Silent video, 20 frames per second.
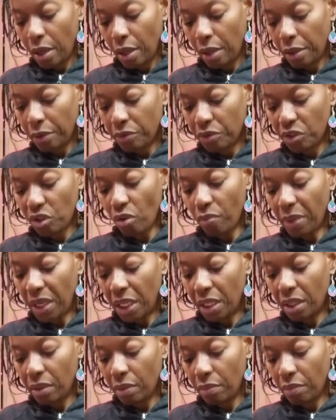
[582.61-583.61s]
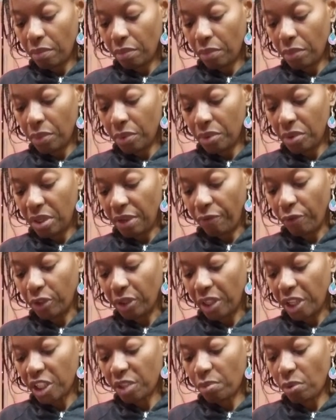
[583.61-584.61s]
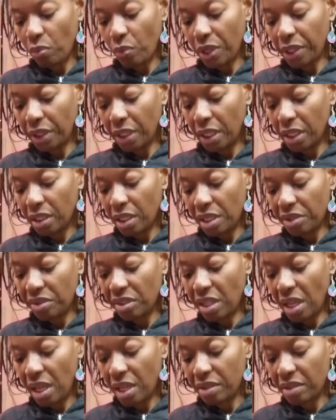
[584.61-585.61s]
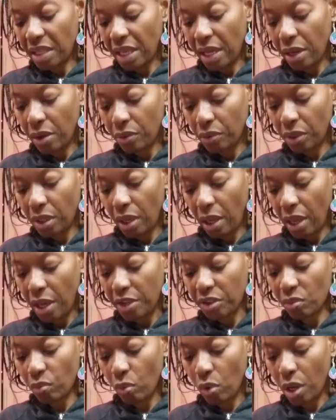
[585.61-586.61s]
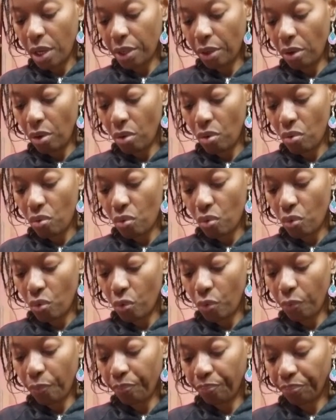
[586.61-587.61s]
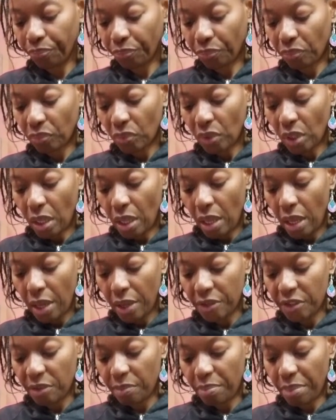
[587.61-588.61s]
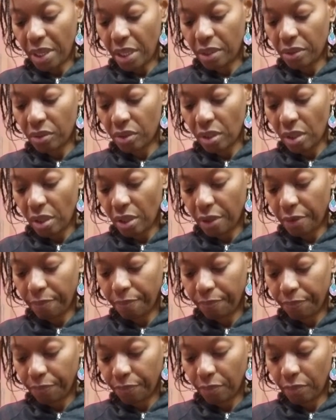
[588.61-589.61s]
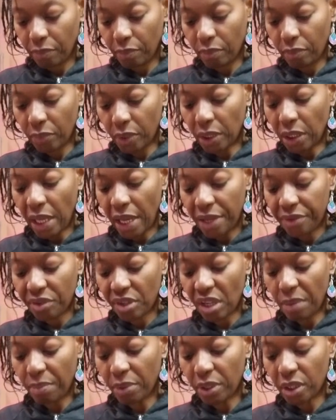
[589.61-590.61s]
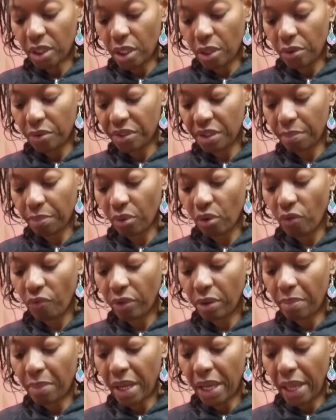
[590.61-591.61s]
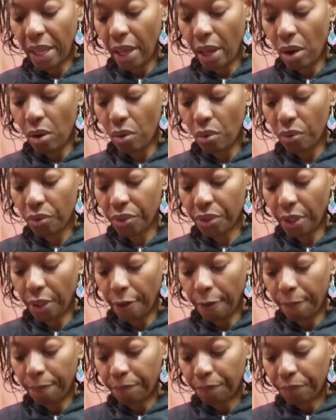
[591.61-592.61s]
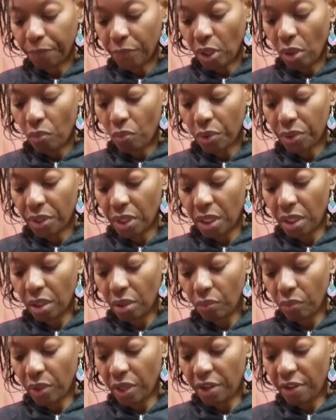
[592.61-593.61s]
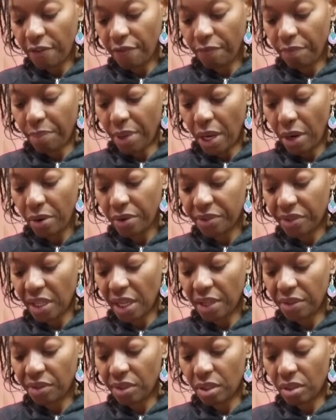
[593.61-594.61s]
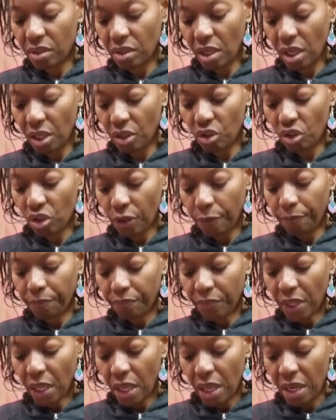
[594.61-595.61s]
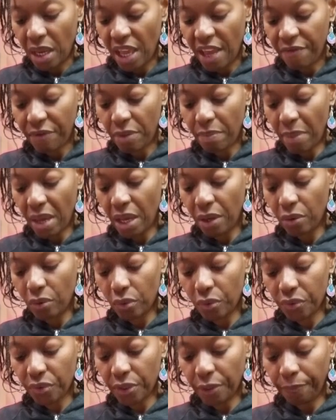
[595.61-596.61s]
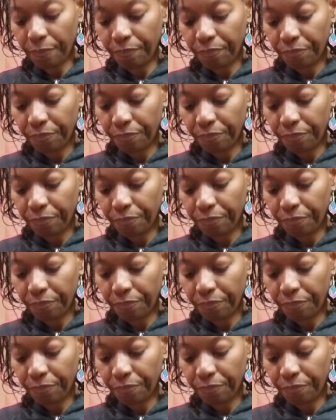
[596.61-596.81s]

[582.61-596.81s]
so many different things, but one thing that stands out as one who has spent the last couple of years improving my health with getting rid of parasites and such and heavy metals.